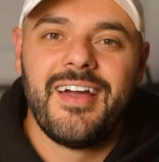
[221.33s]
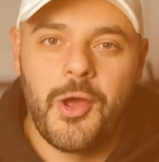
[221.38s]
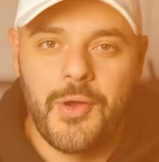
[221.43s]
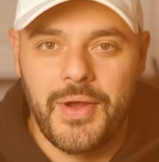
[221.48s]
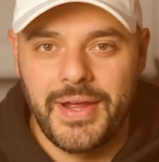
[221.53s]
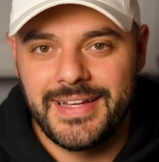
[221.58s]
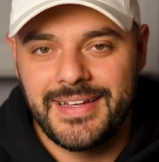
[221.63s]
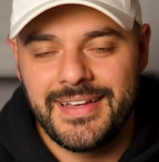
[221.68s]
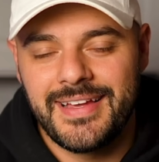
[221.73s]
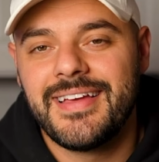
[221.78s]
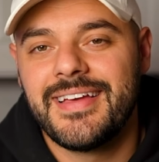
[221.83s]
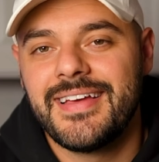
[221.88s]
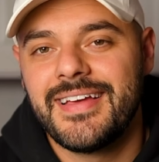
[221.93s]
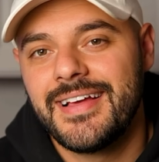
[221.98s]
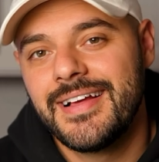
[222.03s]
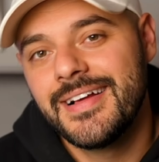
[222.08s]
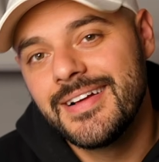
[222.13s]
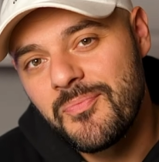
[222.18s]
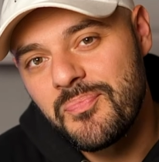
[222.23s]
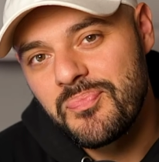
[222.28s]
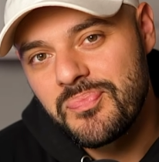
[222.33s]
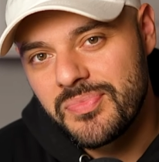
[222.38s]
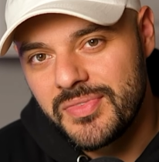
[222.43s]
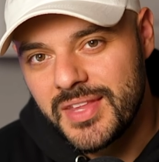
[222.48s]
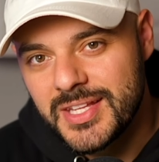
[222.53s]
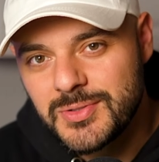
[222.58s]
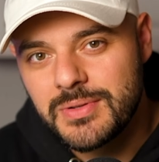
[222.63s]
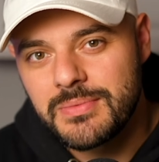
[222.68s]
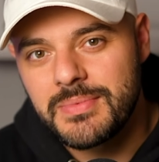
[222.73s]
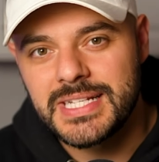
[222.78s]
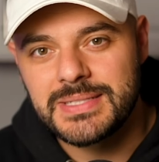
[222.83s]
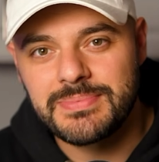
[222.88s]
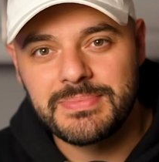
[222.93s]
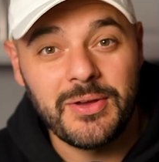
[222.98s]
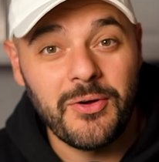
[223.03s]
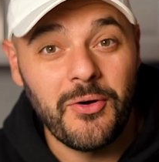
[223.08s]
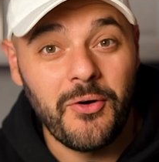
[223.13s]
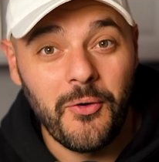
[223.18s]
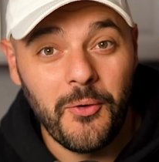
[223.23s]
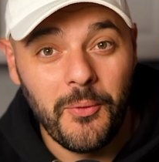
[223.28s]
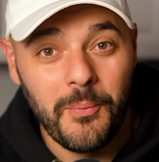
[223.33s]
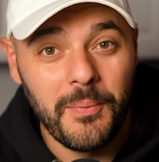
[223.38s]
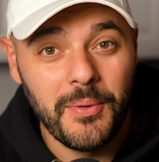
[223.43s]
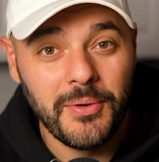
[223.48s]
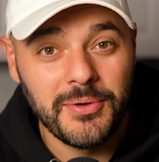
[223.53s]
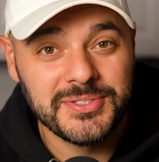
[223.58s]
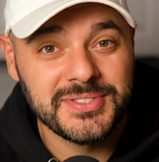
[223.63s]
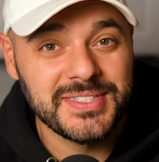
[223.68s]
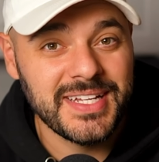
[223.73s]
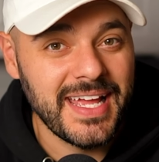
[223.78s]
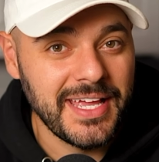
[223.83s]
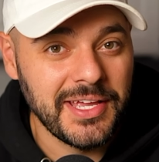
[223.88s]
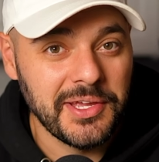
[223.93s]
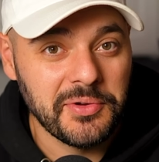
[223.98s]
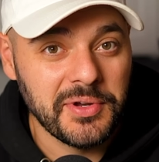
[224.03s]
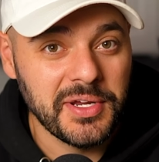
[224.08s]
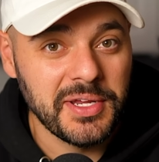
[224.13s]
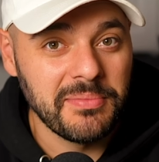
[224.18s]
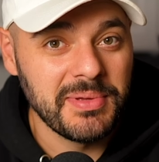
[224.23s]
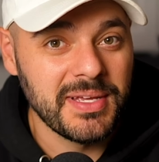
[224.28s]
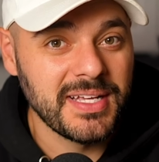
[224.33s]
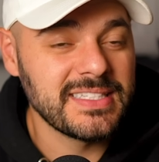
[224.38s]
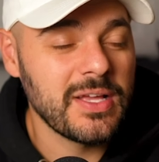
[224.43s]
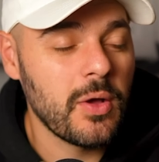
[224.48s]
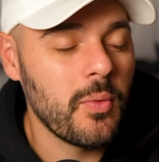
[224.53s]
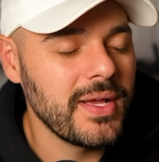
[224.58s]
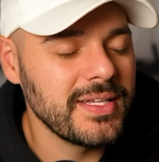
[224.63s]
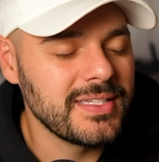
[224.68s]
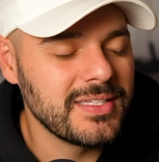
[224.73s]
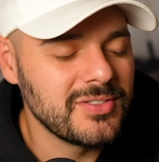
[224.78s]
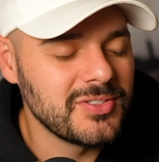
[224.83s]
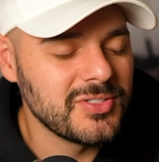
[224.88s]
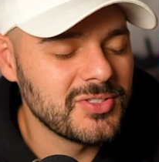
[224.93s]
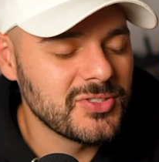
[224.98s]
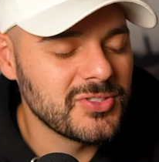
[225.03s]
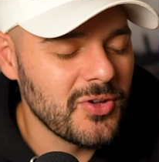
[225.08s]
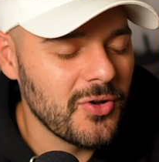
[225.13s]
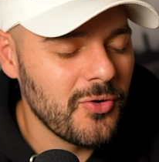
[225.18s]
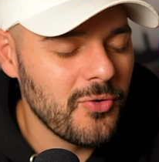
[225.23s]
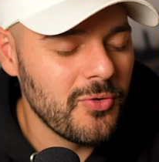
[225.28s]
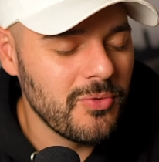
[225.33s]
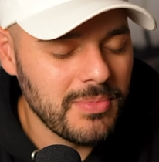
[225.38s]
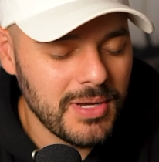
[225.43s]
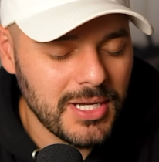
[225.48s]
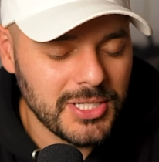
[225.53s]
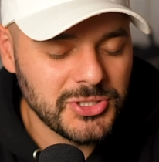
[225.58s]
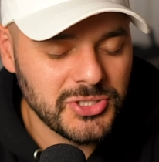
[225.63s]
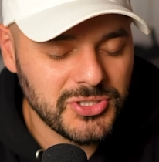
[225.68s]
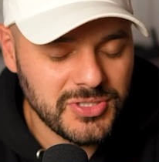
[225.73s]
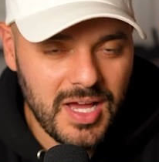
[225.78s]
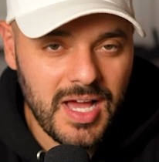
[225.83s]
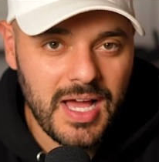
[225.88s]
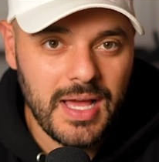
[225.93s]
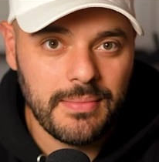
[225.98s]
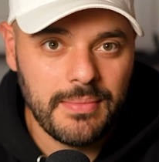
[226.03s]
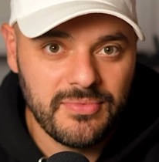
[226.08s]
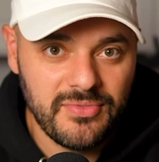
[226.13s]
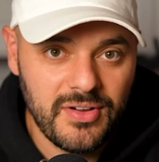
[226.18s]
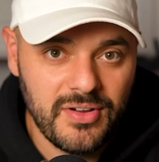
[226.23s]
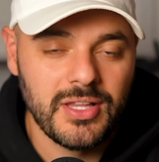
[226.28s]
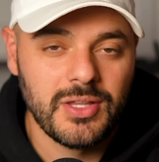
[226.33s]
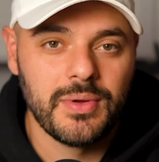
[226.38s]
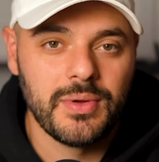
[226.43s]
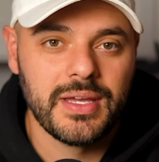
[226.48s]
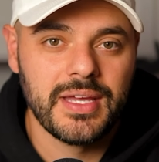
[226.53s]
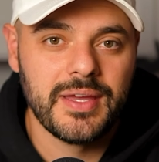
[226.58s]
All right. This one makes me almost angry because I wasted so much time following